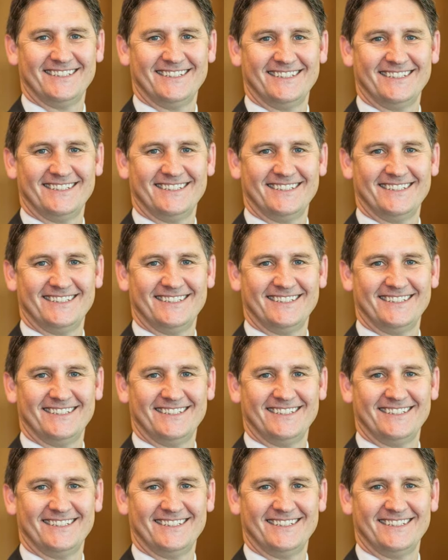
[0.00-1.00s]

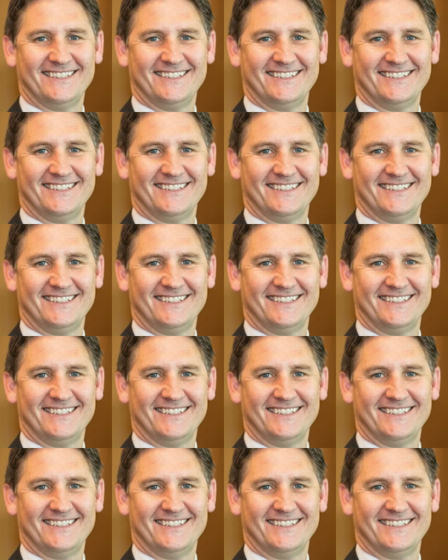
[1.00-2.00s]

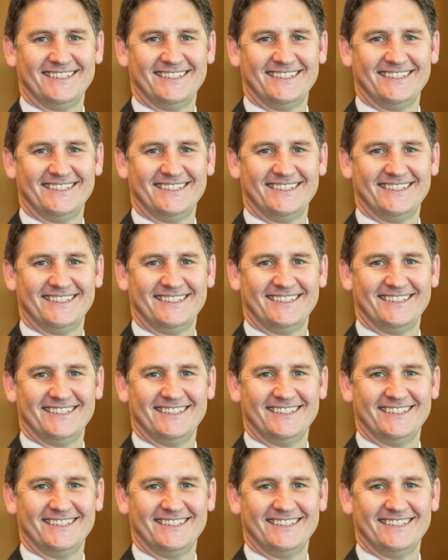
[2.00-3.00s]

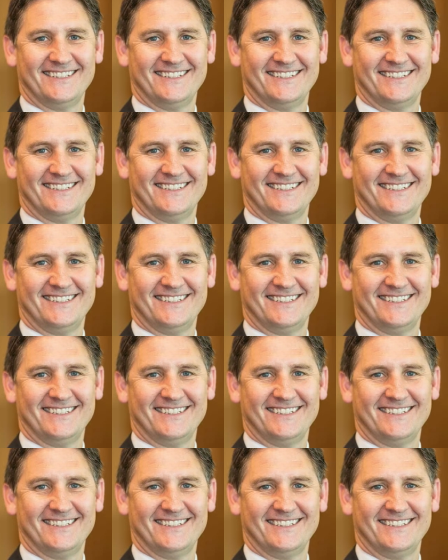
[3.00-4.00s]

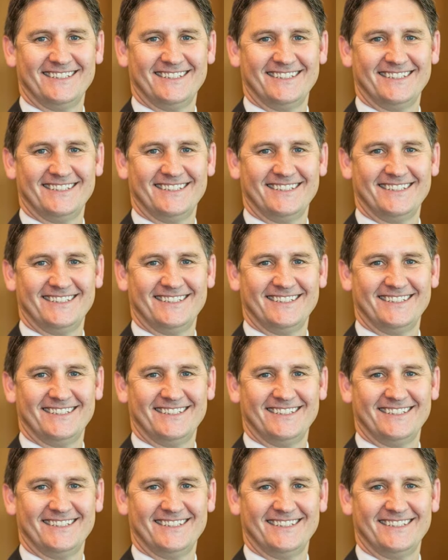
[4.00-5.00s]

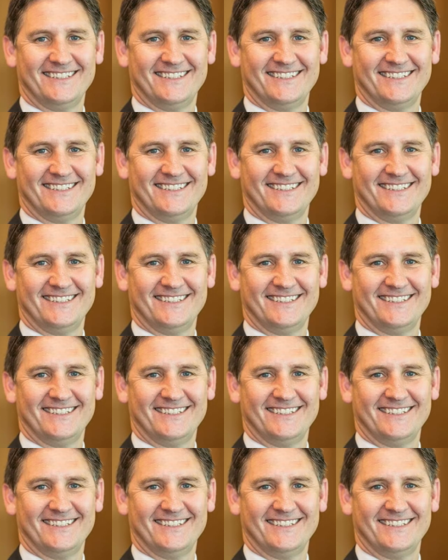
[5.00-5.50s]
(not speaking)